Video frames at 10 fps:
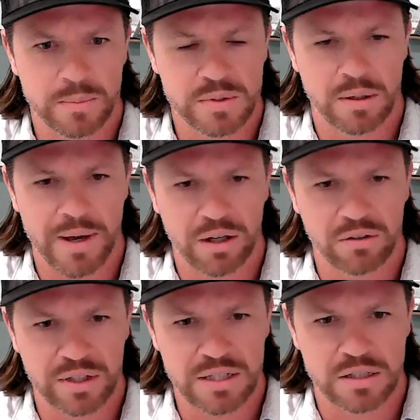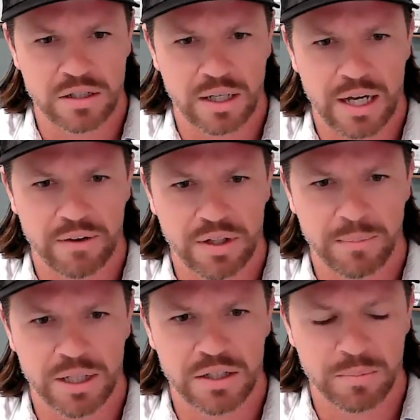of the amount of leads that you're going to have
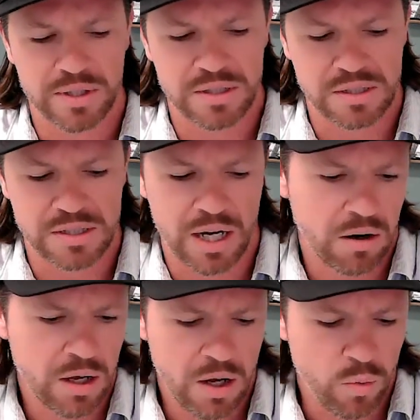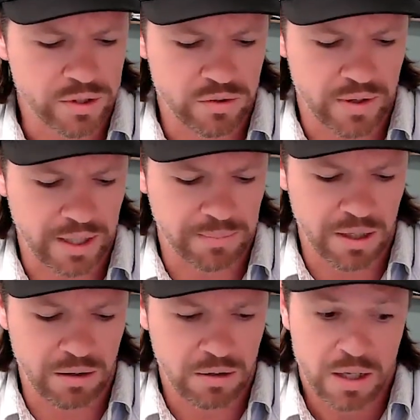coming into your business. Now with direct
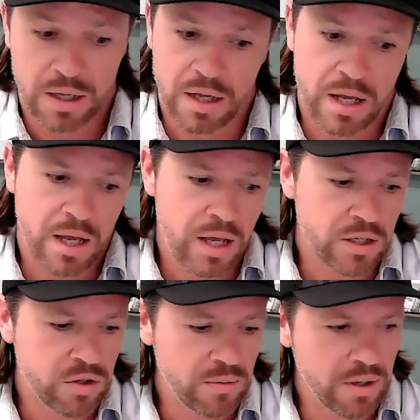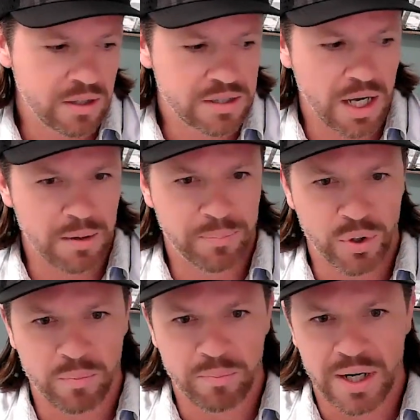mail, it's kind of
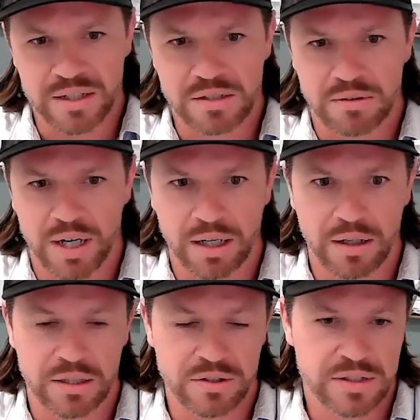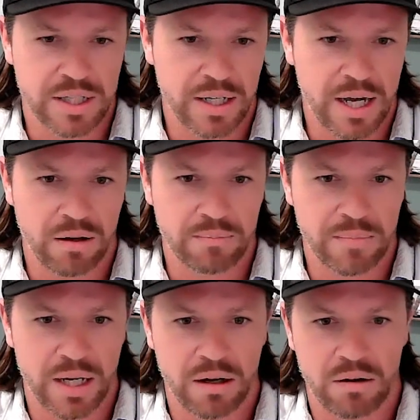boom bust, right? Like you send out
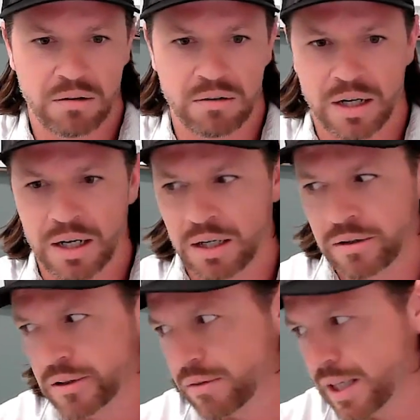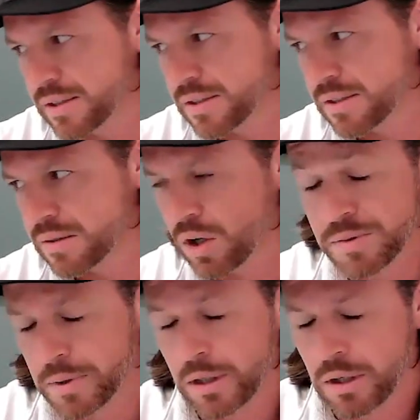mail, you get some calls,
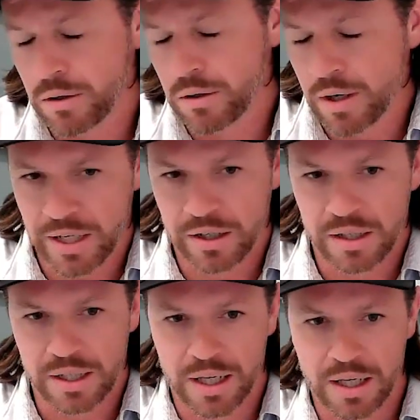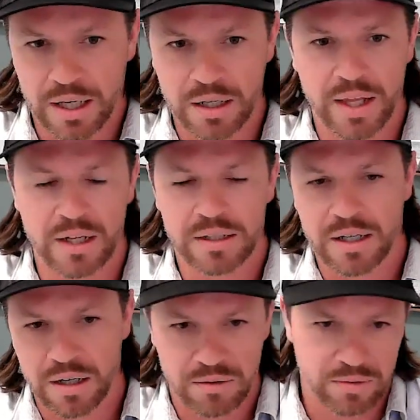but you don't know how many you're going to get. And then it
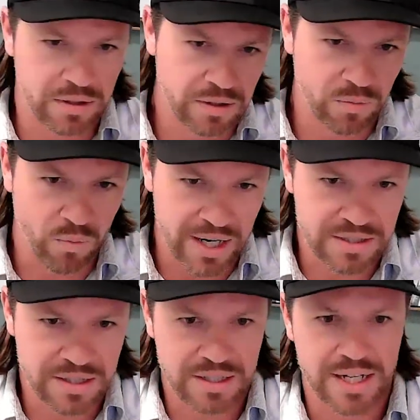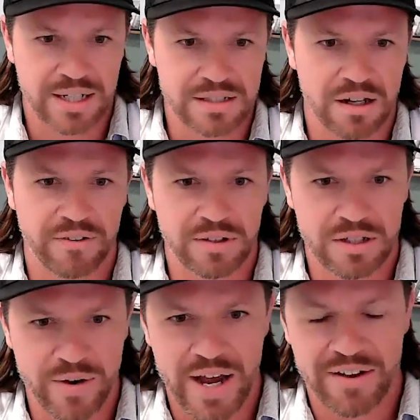kind of, it wanes and it dies off. And
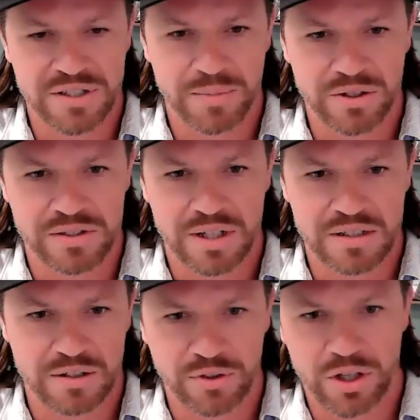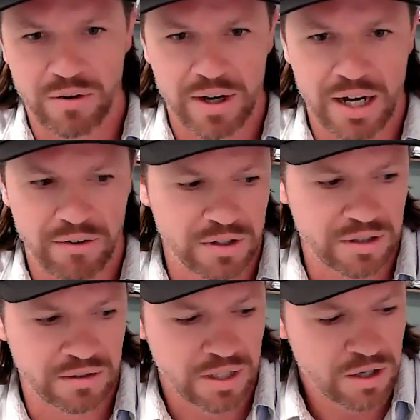then you have some of those days. And if you don't have
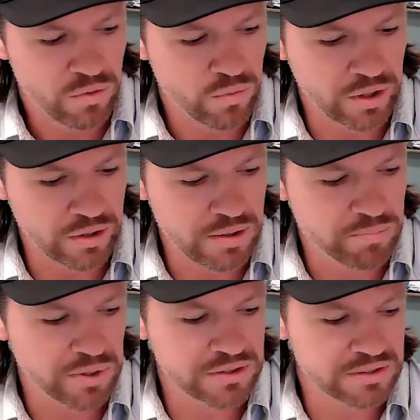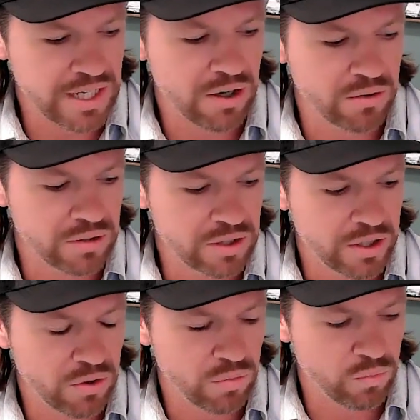a really built out,
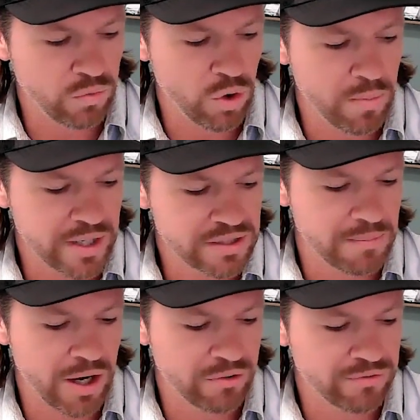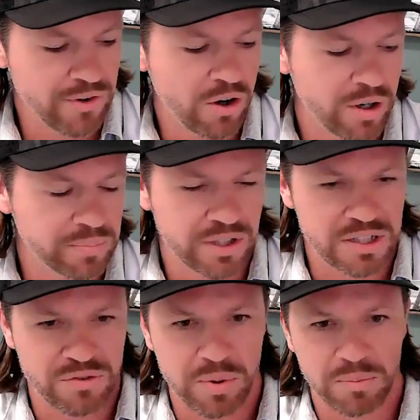robust amount of follow-up
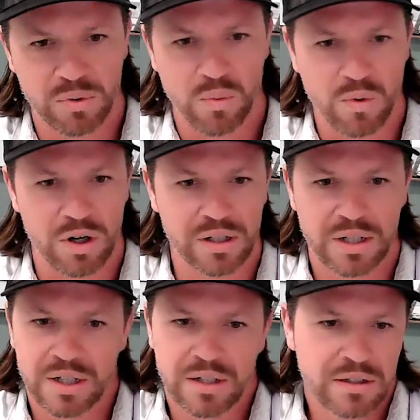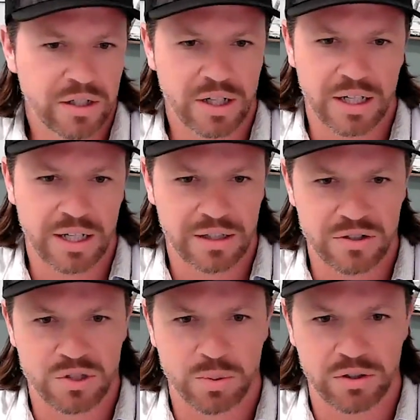leads for people to work, then you're going to get
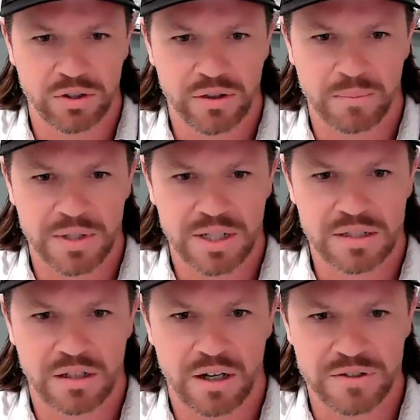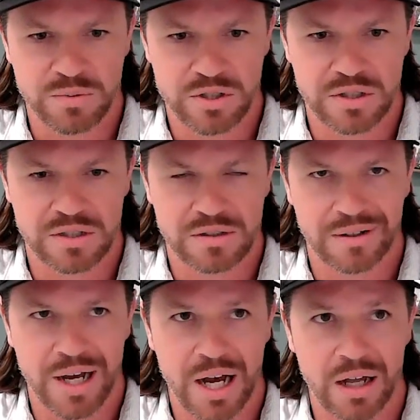those twiddle your thumb days in the office, which just they're
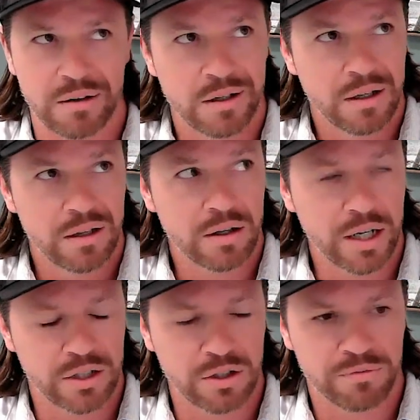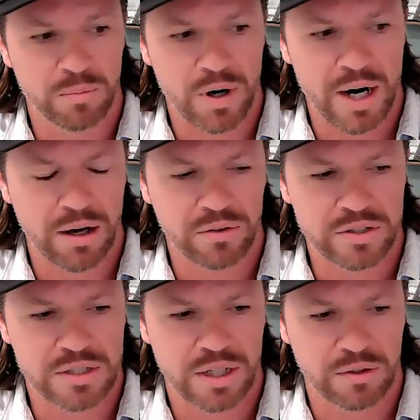not good for morale and they're
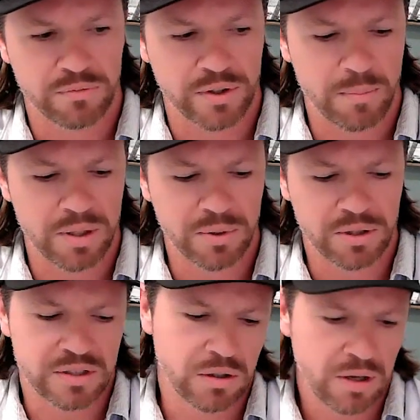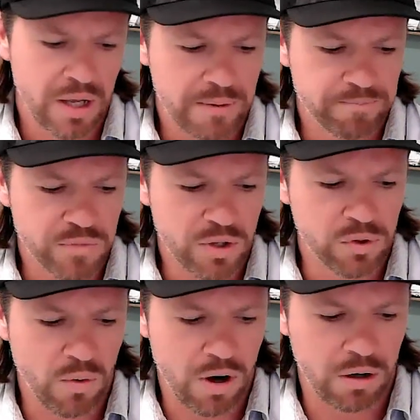just not good for company building. So if
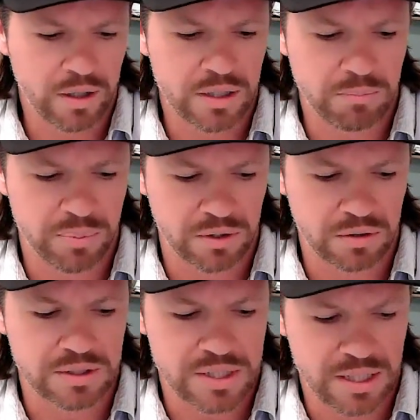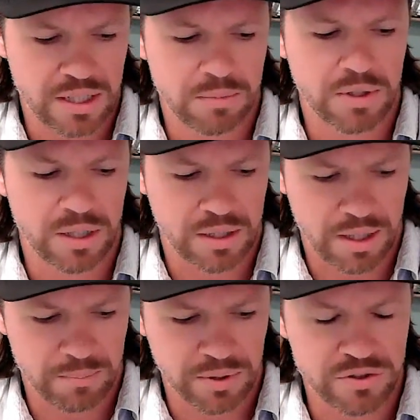you are looking to build a team and
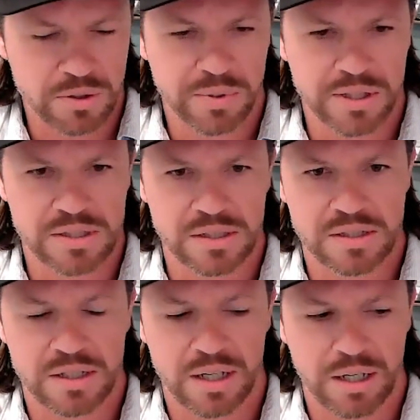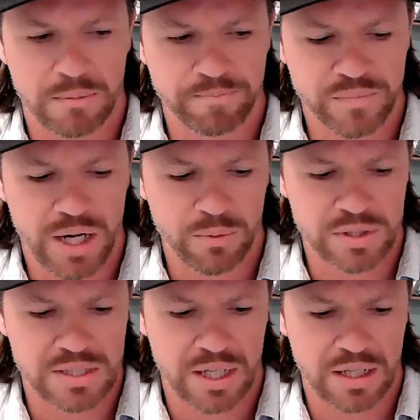kind of build your business, I would
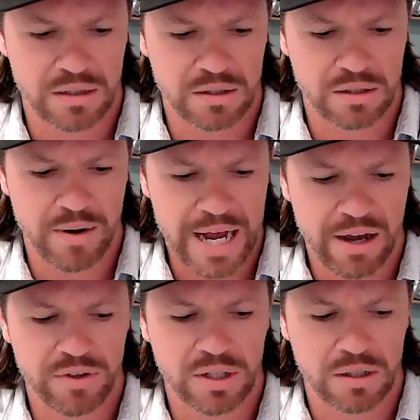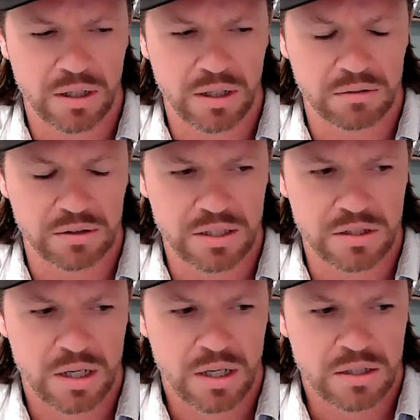say, having a lead
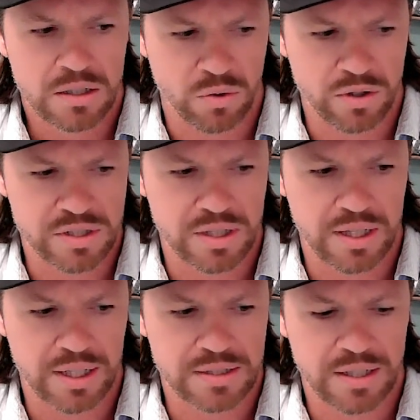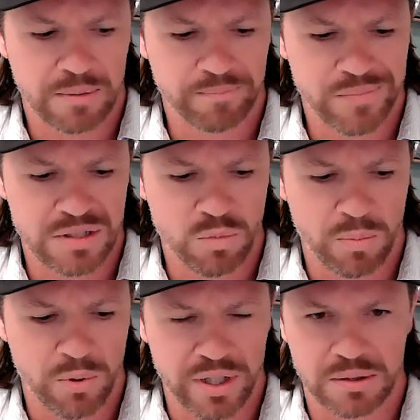source that is more
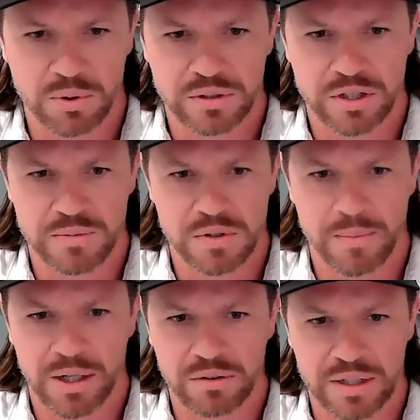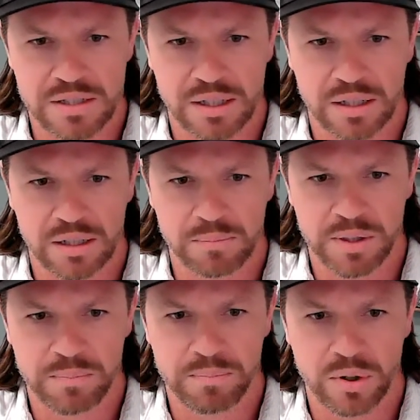predictable in terms of the amount of leads that can
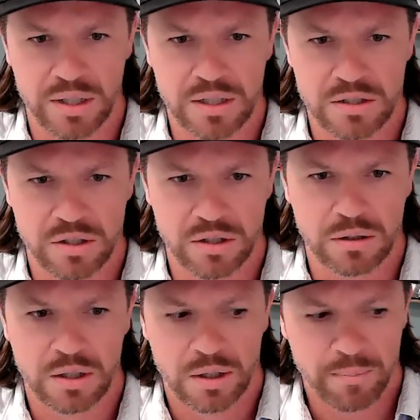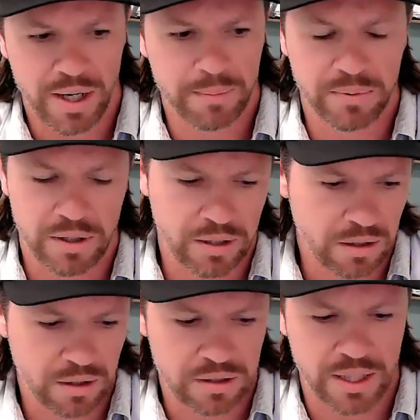be put into your pipeline
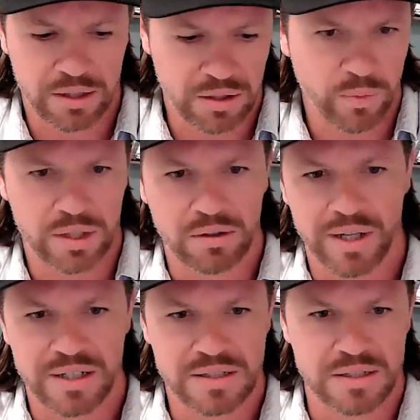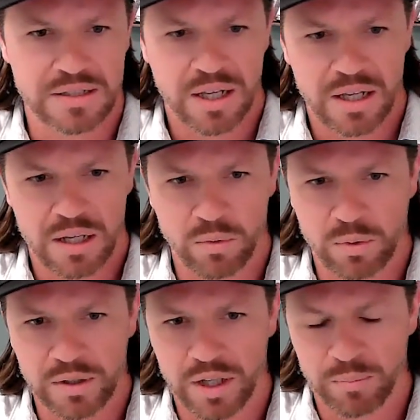on a daily and weekly basis, it will
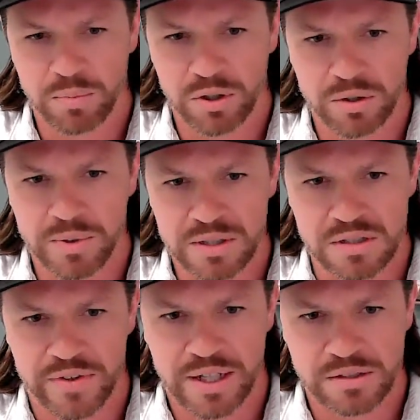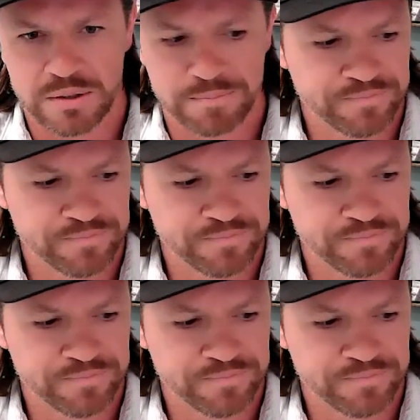really help you build your business faster.